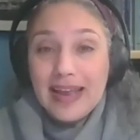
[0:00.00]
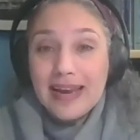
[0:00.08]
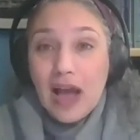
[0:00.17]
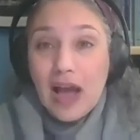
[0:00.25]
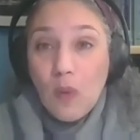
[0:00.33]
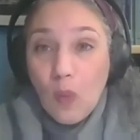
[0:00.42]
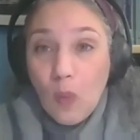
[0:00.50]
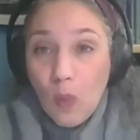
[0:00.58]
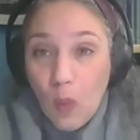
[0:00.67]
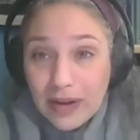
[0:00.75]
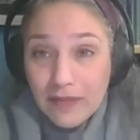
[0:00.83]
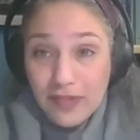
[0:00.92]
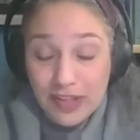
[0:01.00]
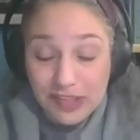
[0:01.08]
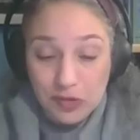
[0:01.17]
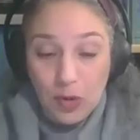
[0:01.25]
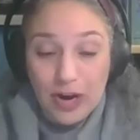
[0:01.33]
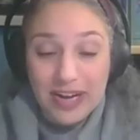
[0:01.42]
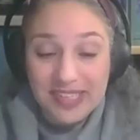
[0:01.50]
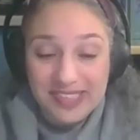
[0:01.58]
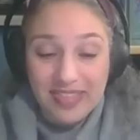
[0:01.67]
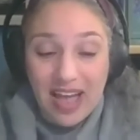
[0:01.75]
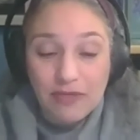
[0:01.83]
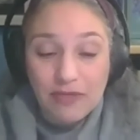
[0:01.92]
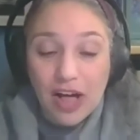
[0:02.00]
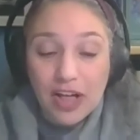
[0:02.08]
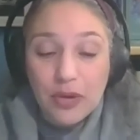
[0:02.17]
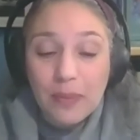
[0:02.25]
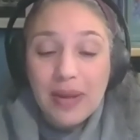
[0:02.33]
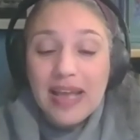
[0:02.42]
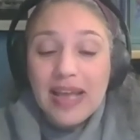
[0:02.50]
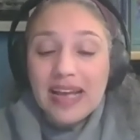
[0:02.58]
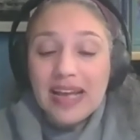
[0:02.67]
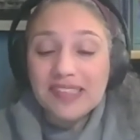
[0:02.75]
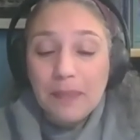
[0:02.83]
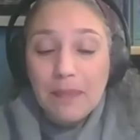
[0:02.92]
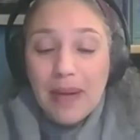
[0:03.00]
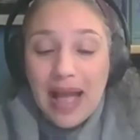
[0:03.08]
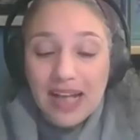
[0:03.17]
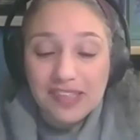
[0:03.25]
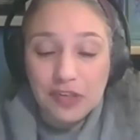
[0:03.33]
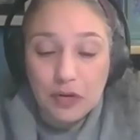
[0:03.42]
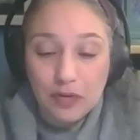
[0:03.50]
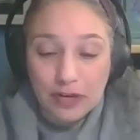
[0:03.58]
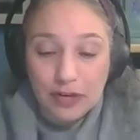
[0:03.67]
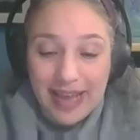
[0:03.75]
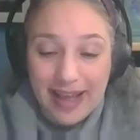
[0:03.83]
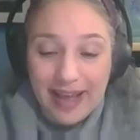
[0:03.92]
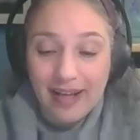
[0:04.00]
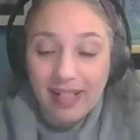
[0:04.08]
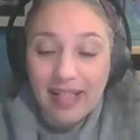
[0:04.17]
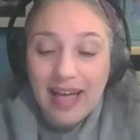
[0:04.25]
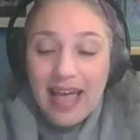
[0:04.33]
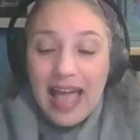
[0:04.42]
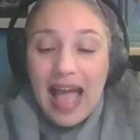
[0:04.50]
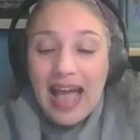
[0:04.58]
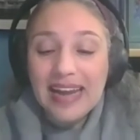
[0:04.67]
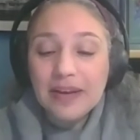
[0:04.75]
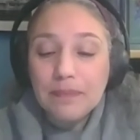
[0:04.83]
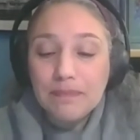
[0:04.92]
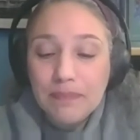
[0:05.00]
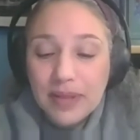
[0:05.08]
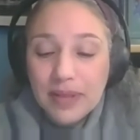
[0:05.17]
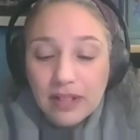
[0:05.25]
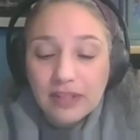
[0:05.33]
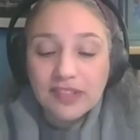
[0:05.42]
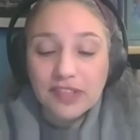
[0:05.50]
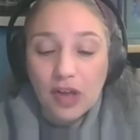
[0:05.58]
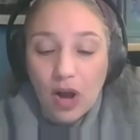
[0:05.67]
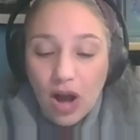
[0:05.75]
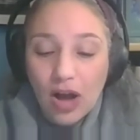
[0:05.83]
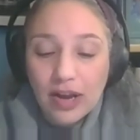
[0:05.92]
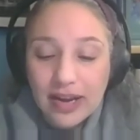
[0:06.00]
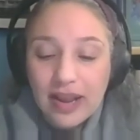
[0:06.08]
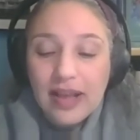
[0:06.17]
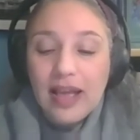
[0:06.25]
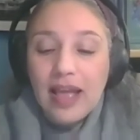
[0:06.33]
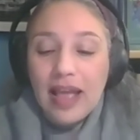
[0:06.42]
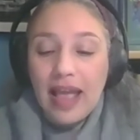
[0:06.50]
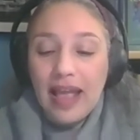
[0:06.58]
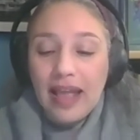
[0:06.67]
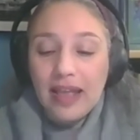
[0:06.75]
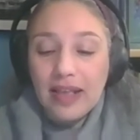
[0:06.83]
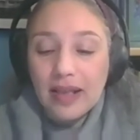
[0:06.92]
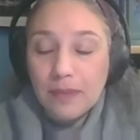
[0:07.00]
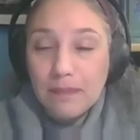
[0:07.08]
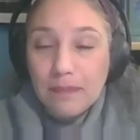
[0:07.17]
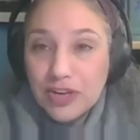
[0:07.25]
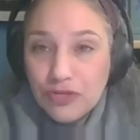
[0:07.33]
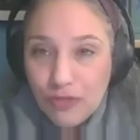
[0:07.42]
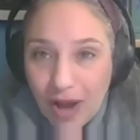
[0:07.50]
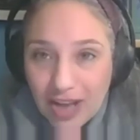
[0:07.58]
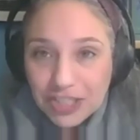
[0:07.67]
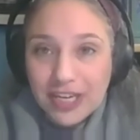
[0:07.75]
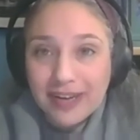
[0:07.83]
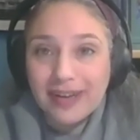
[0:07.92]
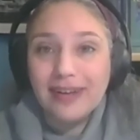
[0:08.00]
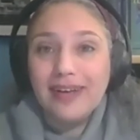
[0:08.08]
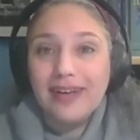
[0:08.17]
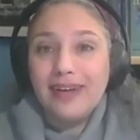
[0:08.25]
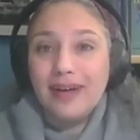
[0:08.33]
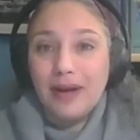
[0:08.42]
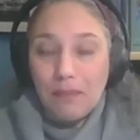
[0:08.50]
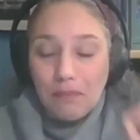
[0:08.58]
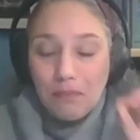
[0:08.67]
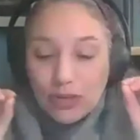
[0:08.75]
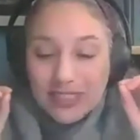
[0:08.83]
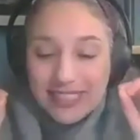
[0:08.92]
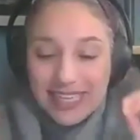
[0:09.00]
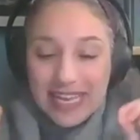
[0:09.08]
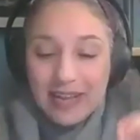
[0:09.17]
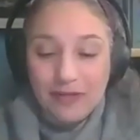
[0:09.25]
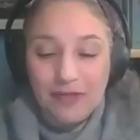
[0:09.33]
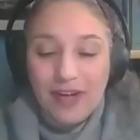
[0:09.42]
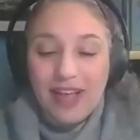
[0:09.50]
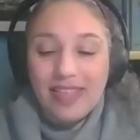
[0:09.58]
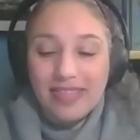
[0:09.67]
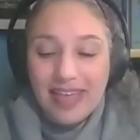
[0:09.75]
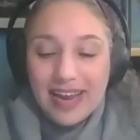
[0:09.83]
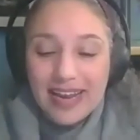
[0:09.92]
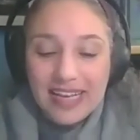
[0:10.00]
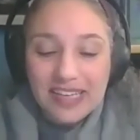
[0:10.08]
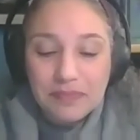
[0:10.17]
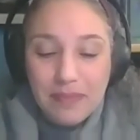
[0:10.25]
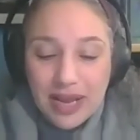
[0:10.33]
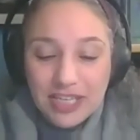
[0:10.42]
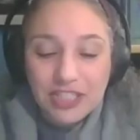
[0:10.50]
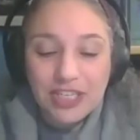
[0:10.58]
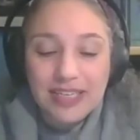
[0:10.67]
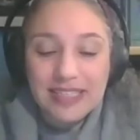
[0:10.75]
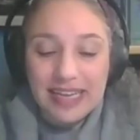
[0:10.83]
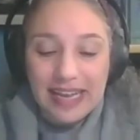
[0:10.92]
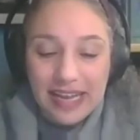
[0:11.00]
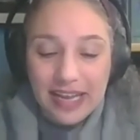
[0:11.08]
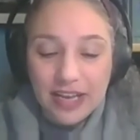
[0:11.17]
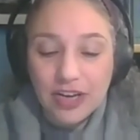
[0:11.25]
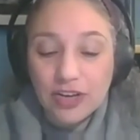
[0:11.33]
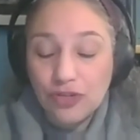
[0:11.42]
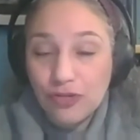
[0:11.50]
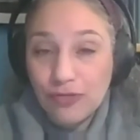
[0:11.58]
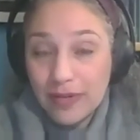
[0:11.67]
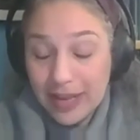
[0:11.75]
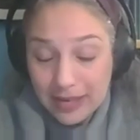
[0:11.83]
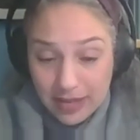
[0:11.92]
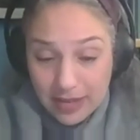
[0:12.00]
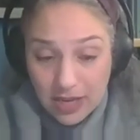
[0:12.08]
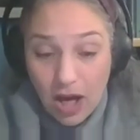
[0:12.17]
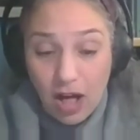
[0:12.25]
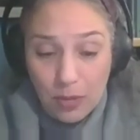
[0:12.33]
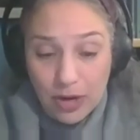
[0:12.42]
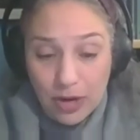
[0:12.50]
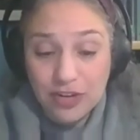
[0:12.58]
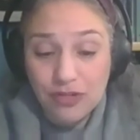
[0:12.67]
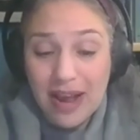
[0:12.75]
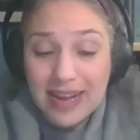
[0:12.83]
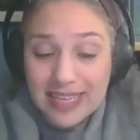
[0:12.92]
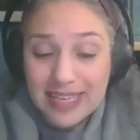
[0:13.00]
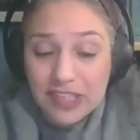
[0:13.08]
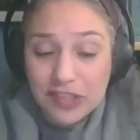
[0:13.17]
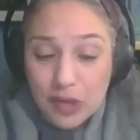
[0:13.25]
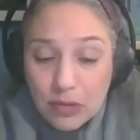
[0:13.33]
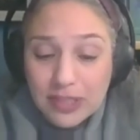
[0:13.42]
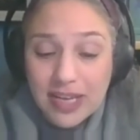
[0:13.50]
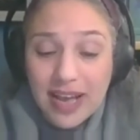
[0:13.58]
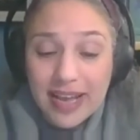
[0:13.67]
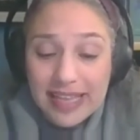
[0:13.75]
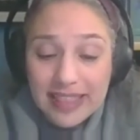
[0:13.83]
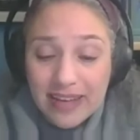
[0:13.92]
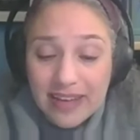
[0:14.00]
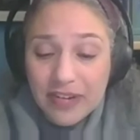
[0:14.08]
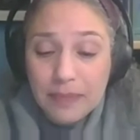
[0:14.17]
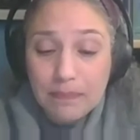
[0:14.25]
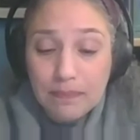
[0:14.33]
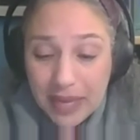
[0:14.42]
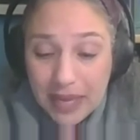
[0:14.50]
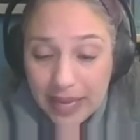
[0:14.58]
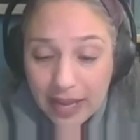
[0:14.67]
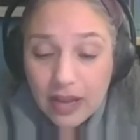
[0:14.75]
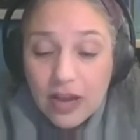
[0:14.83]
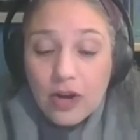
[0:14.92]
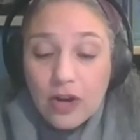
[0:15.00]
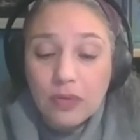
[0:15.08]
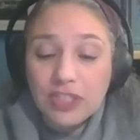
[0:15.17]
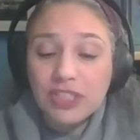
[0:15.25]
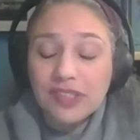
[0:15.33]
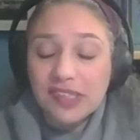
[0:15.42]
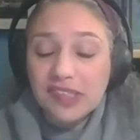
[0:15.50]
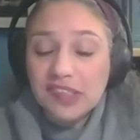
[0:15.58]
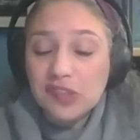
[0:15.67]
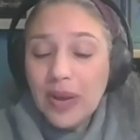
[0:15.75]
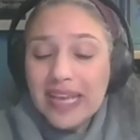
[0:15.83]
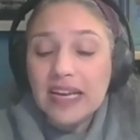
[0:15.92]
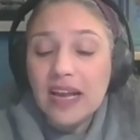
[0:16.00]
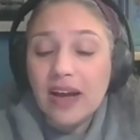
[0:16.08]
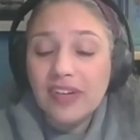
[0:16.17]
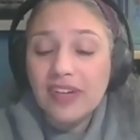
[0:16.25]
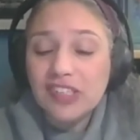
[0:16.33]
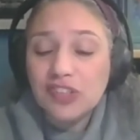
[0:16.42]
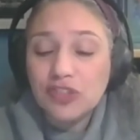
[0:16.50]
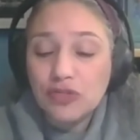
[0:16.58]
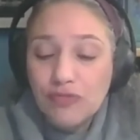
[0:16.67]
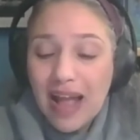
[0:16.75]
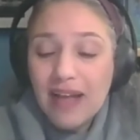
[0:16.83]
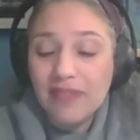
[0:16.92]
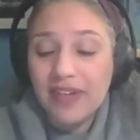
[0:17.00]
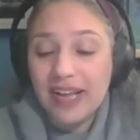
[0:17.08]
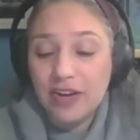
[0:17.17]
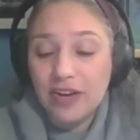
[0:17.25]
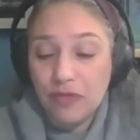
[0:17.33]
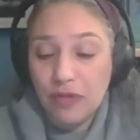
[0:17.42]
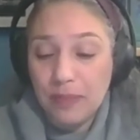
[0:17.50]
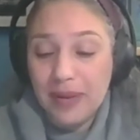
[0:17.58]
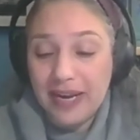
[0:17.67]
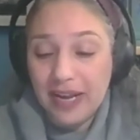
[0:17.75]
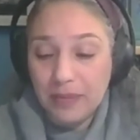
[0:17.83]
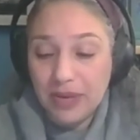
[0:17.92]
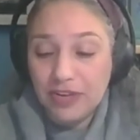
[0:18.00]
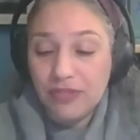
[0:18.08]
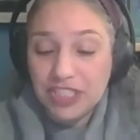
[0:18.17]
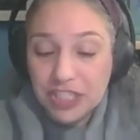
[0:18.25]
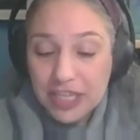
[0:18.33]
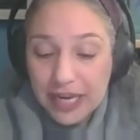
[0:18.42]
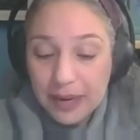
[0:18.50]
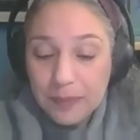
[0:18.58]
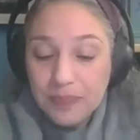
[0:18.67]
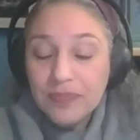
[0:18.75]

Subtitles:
Now, one of the stories in that volume is a Passover tale, and it builds on a Midrashic motif that is mentioned in the Talmud, in Tractate Sota 11b, which is a suite of extravagant rabbinic midrashim